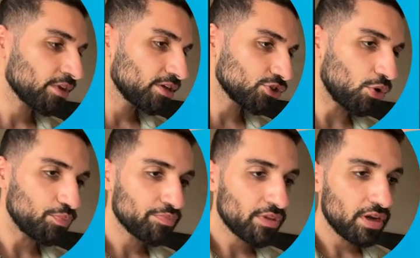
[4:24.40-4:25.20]
So
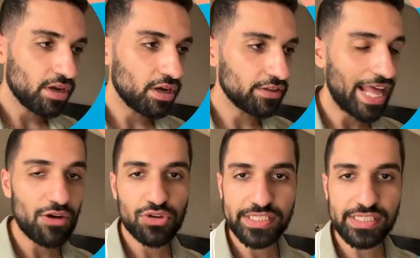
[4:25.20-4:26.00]

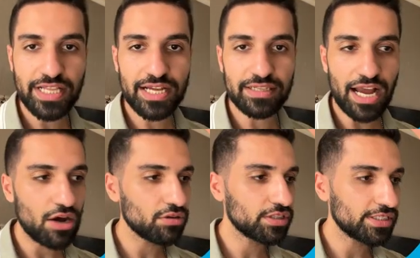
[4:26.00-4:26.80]
now you see that
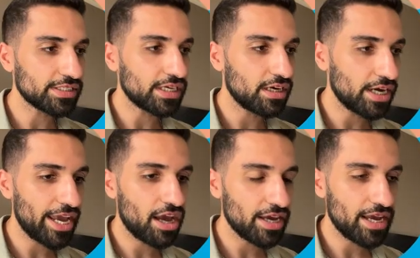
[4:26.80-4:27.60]
how these
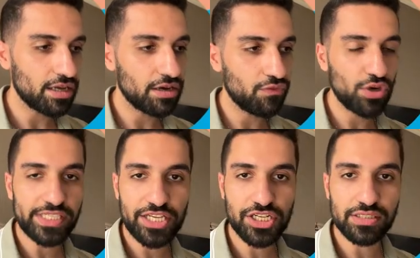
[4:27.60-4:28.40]
AI
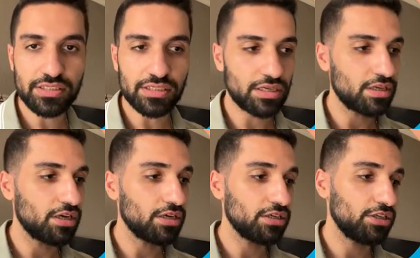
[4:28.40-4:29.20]
voice agents
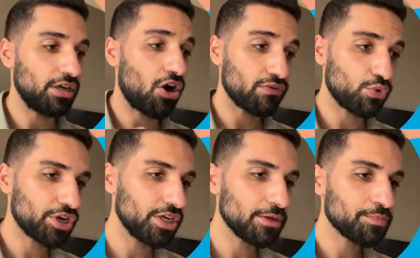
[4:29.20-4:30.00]
are
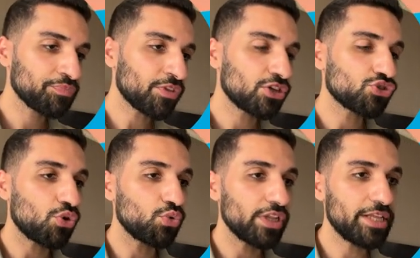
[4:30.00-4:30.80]
working. So
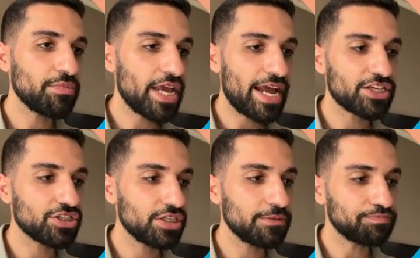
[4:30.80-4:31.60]
let me
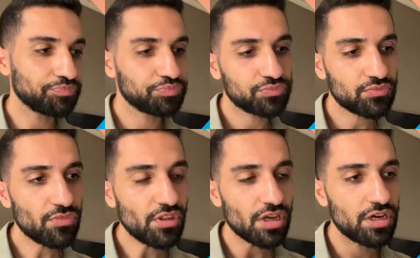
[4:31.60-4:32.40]
actually
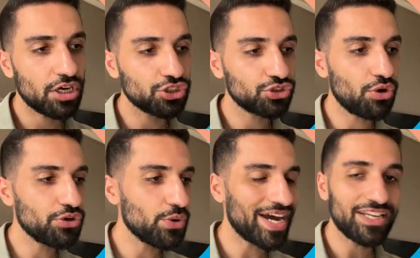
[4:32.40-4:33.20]
show
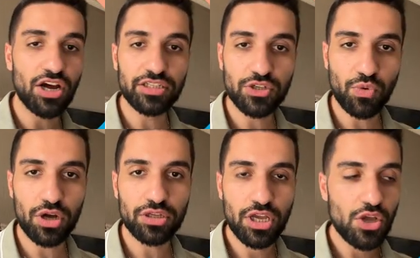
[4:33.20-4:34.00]
you another
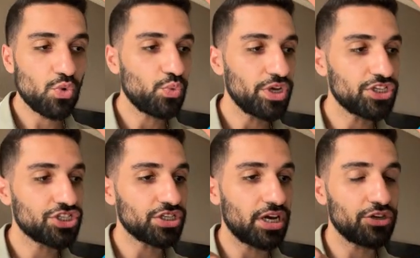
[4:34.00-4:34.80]
one
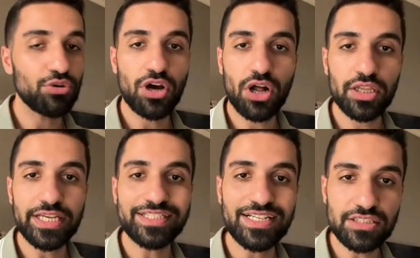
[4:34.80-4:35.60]
which you call
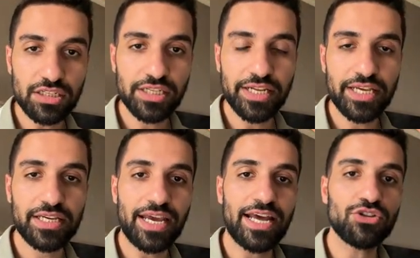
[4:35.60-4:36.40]
a dental clinic,
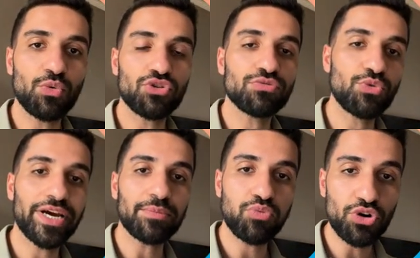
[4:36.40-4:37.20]
and you want to book
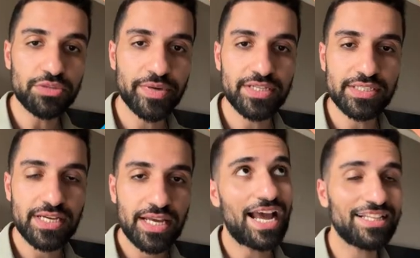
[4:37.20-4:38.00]
an appointment,
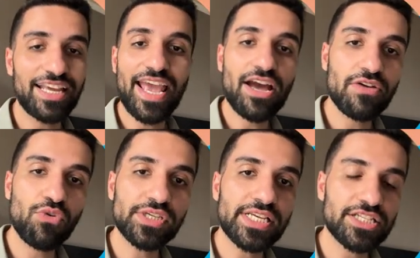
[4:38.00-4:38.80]
and the AI
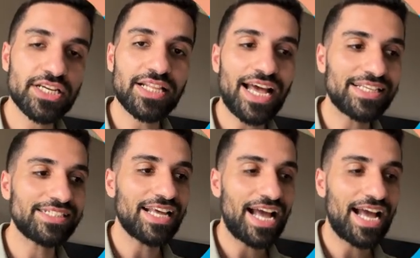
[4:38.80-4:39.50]
voice agent has